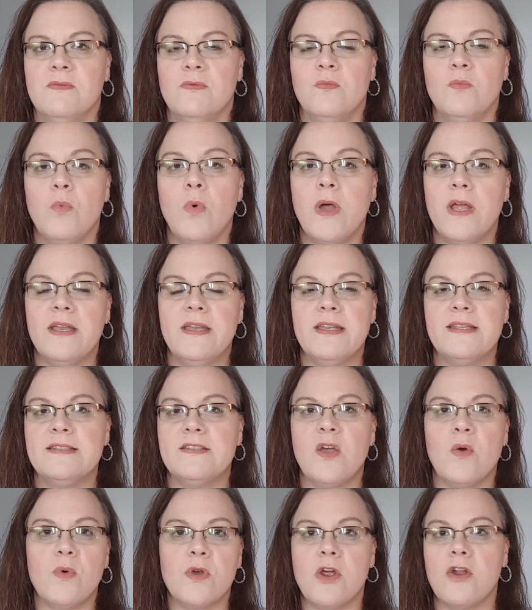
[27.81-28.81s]
What is
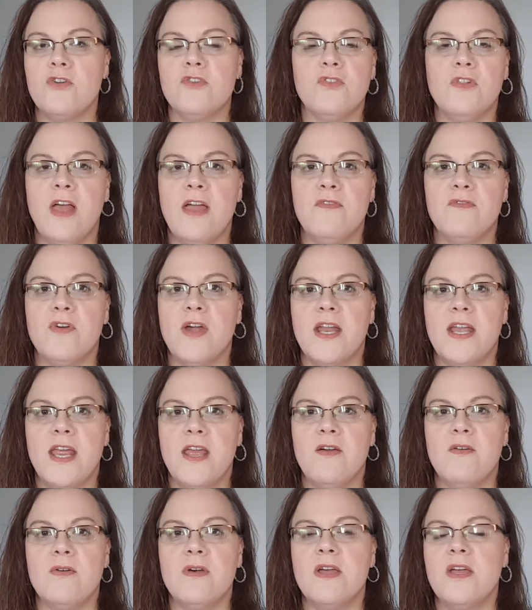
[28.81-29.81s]
going on in your life right
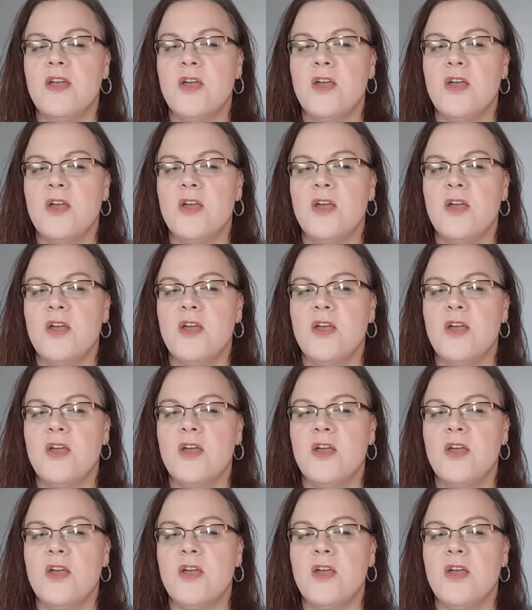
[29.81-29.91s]
now